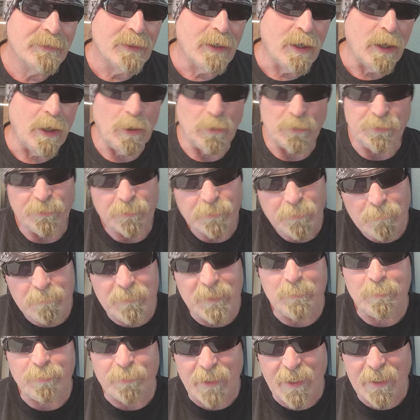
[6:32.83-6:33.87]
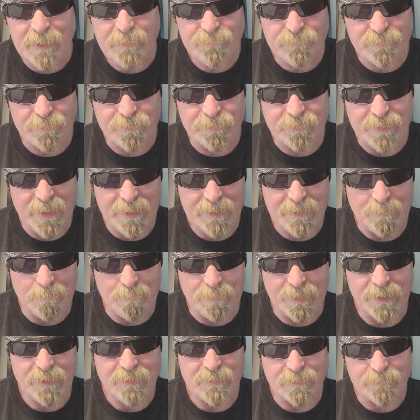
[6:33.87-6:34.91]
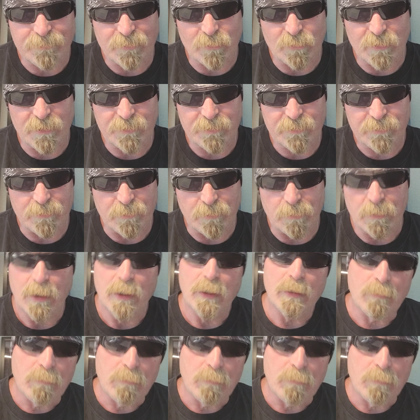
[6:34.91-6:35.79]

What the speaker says: Oh, you can be prideful and take a beating if you want to.